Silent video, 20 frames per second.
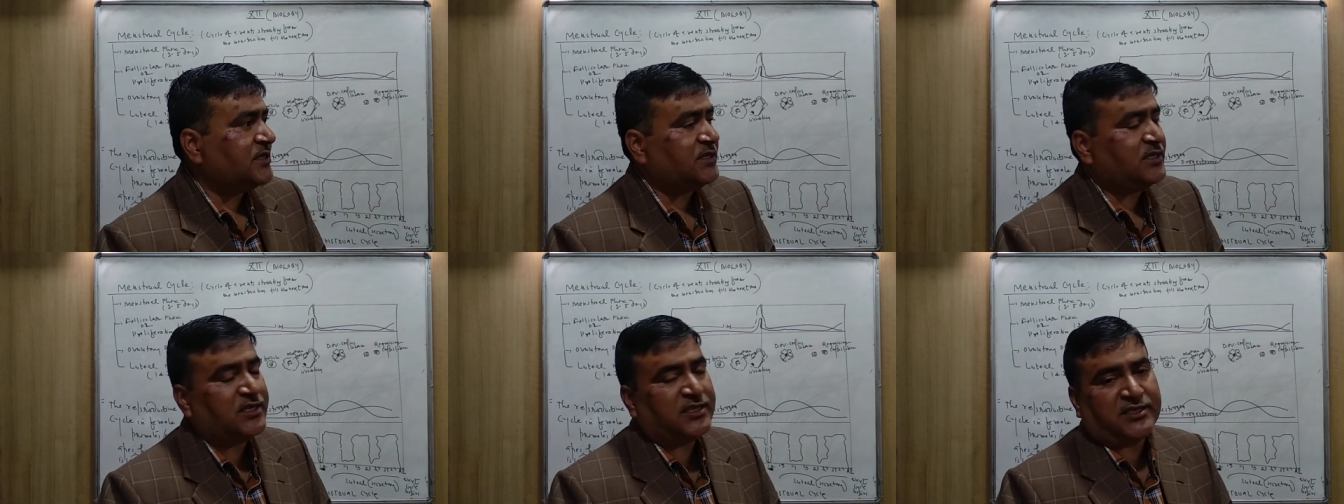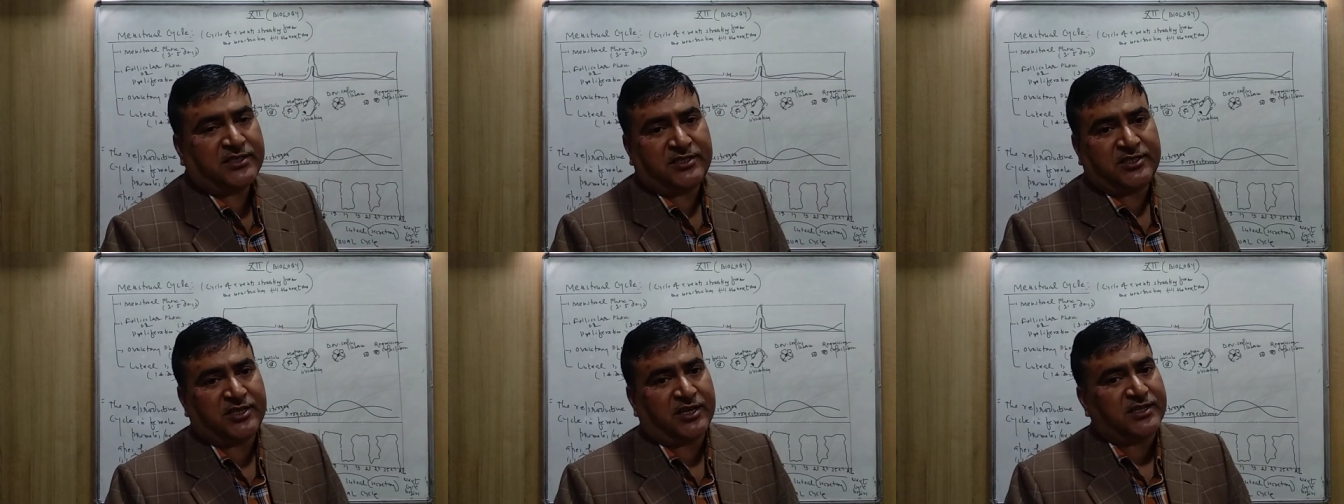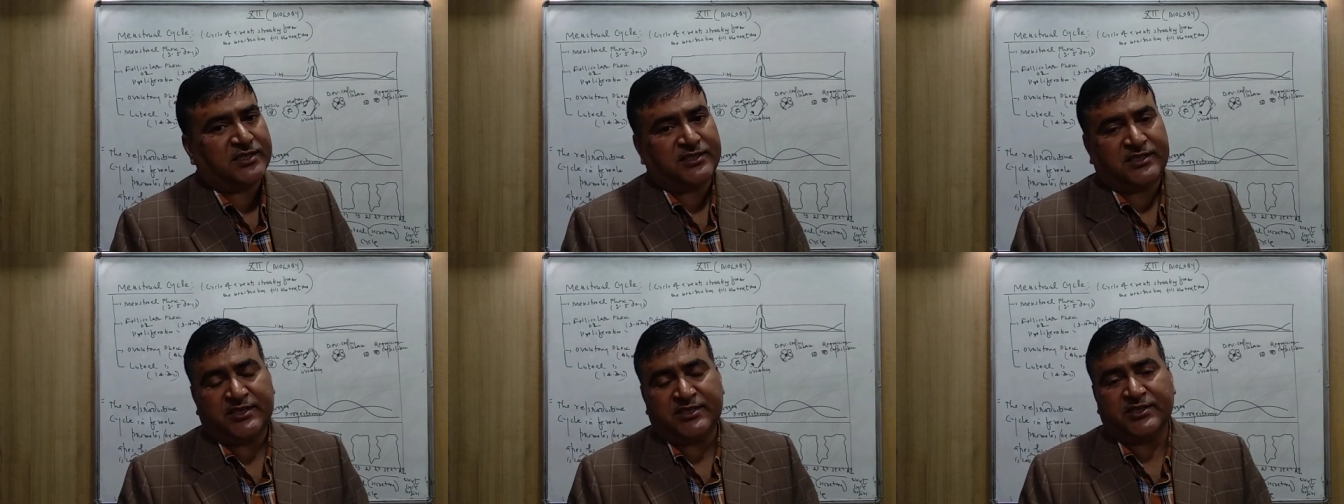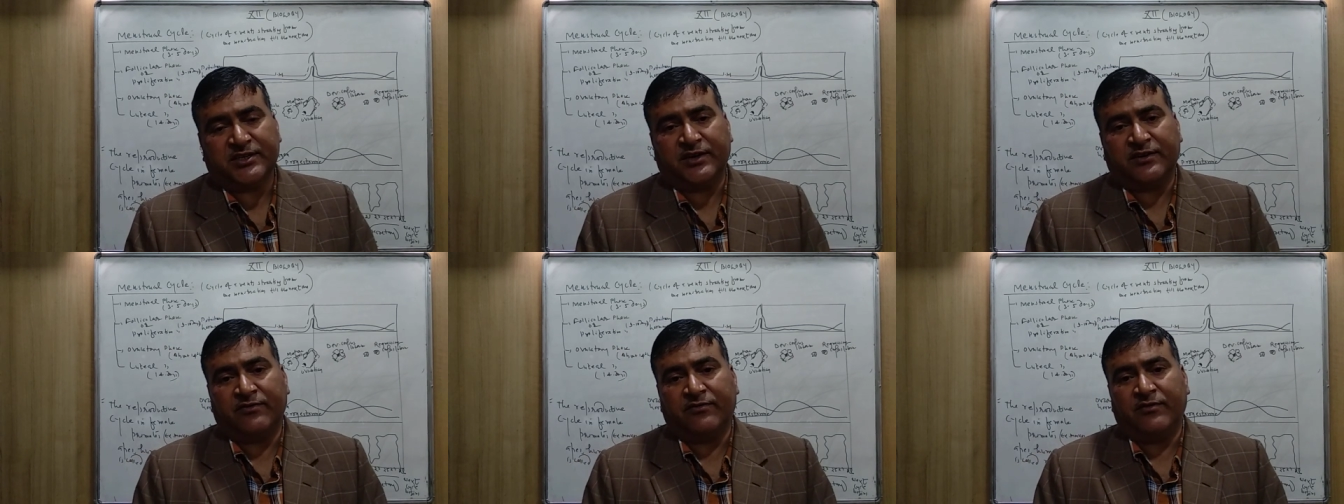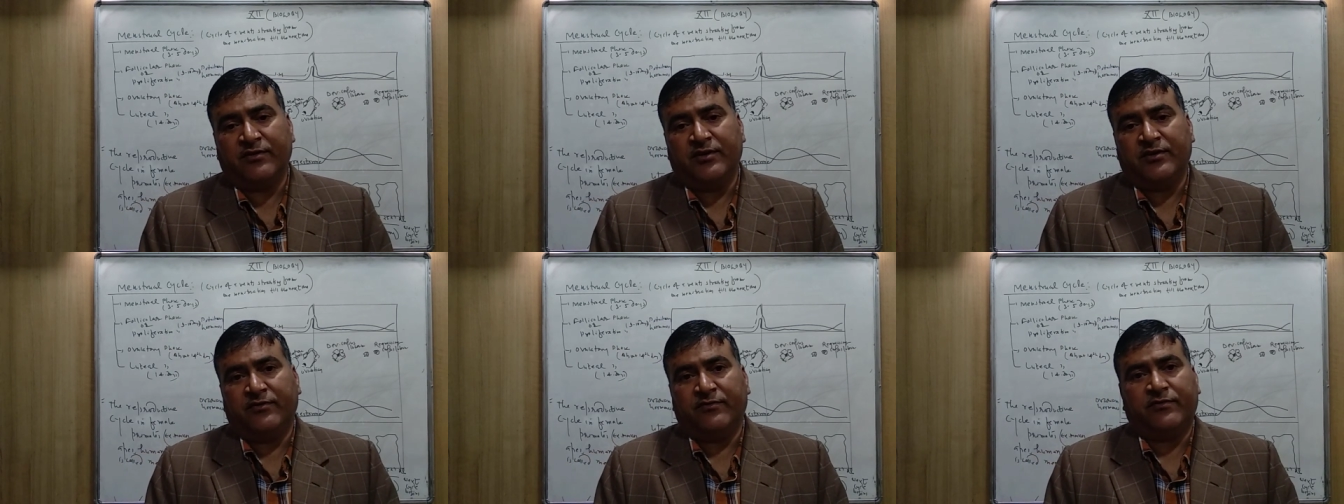just chances
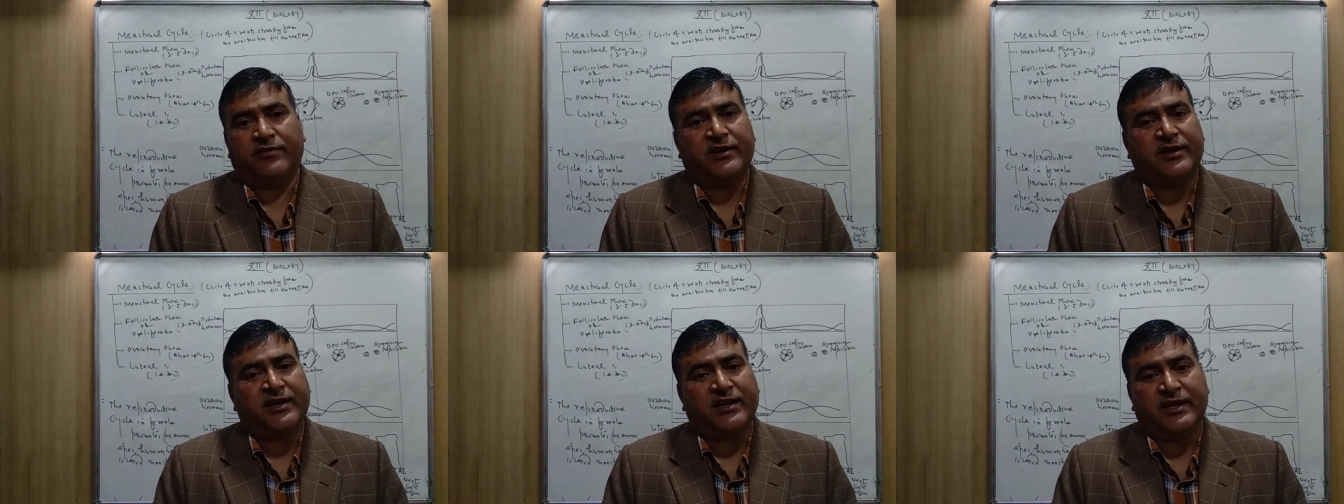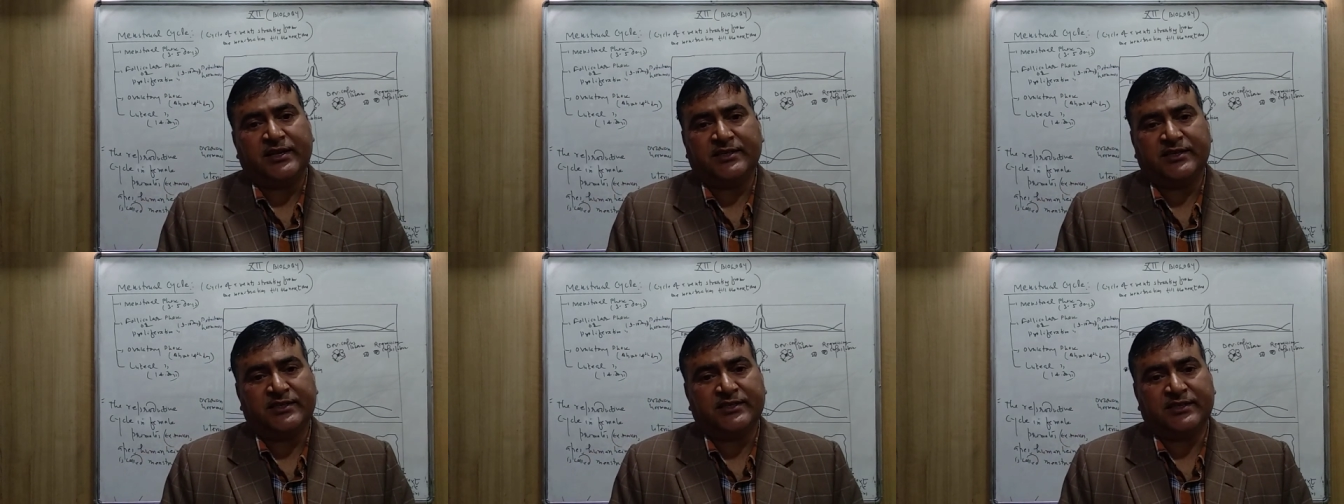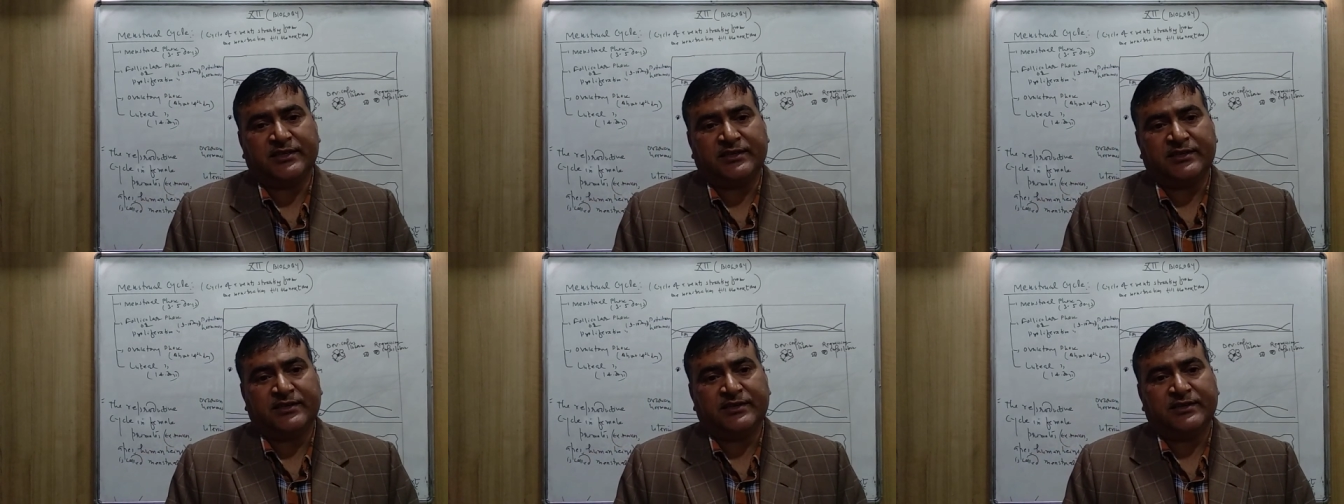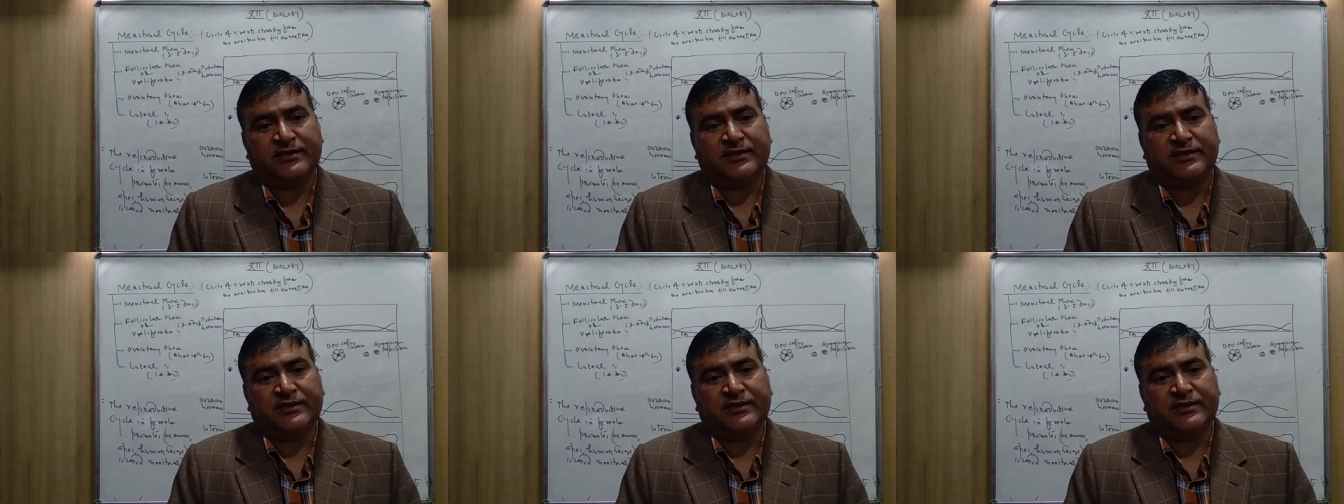of fertilization